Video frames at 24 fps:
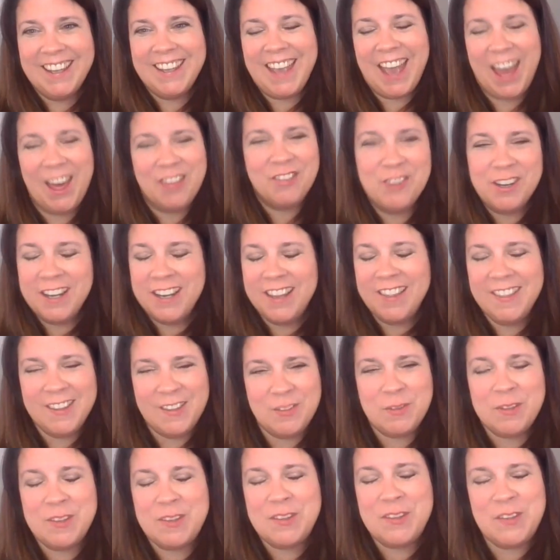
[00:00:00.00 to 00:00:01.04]
Kathryn,
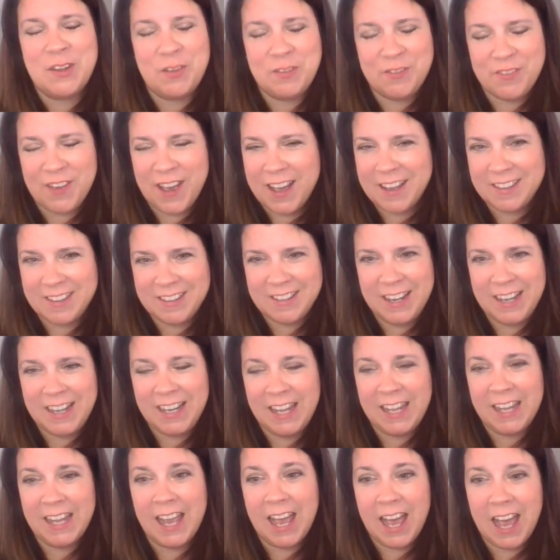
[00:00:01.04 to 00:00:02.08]
this was so
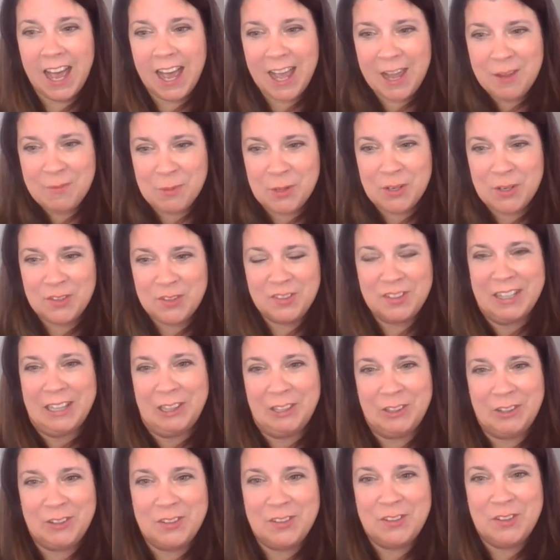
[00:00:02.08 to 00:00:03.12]
fascinating. I
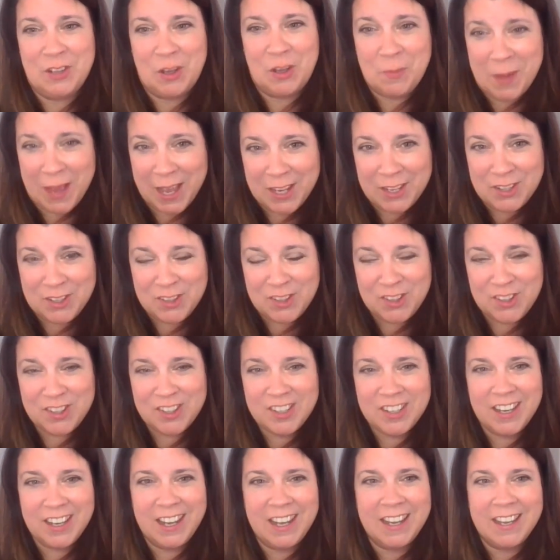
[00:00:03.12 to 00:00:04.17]
personally learned so
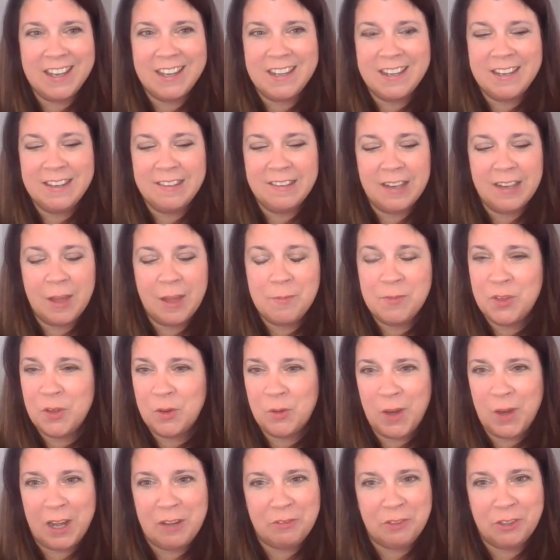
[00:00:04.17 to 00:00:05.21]
much, and I'm
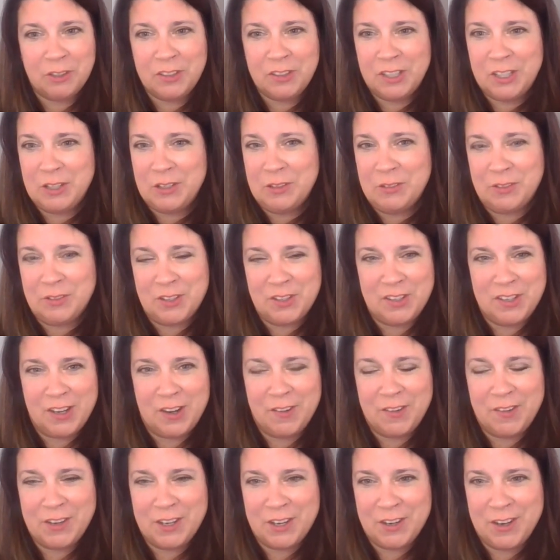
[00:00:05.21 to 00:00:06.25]
so grateful to you for
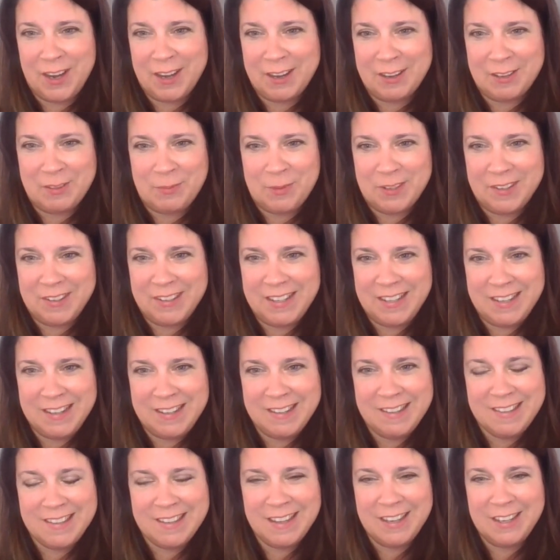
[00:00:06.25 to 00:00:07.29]
sharing your
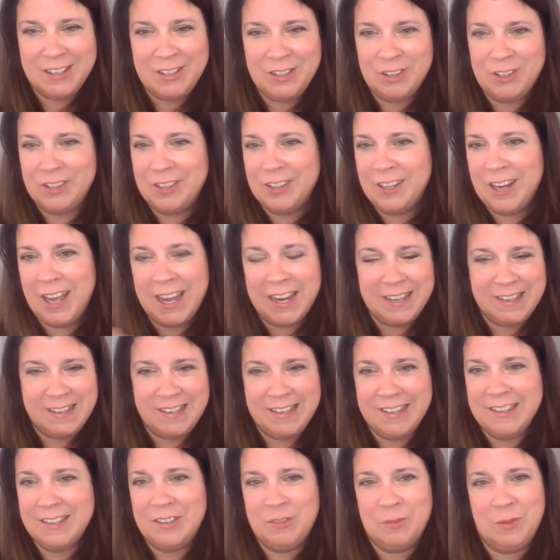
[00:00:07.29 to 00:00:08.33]
expertise and your
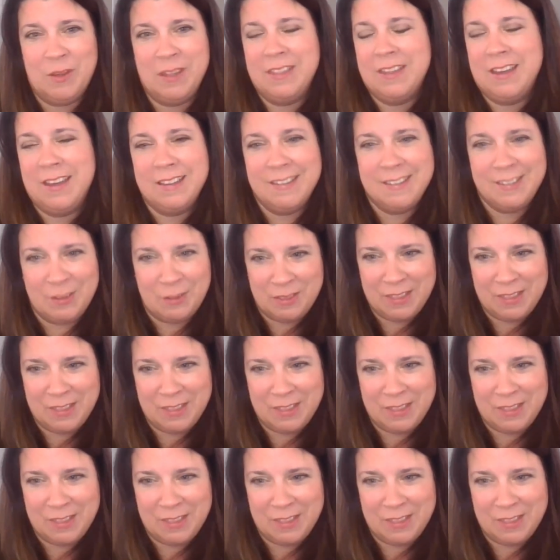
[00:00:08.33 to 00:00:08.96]
ideas with us.